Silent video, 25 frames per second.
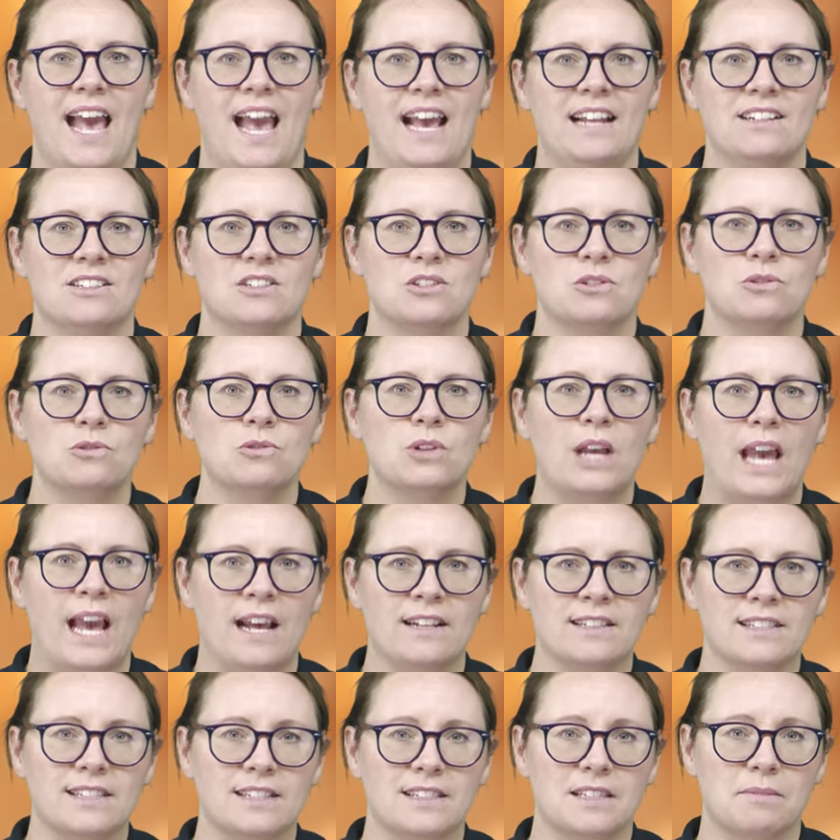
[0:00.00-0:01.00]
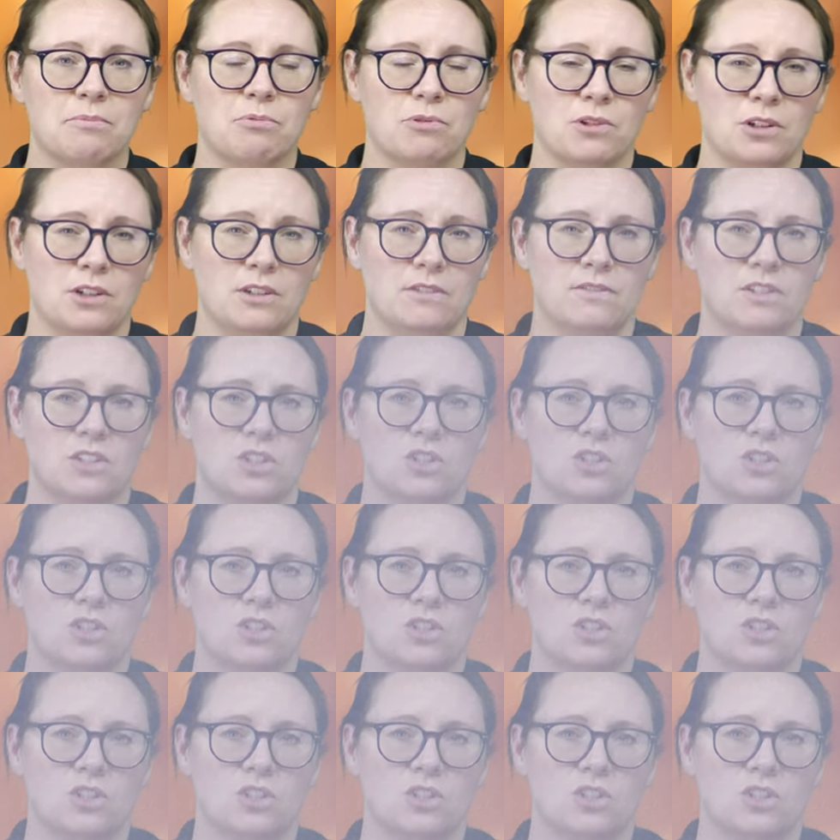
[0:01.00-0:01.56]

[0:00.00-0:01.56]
And school councils approved a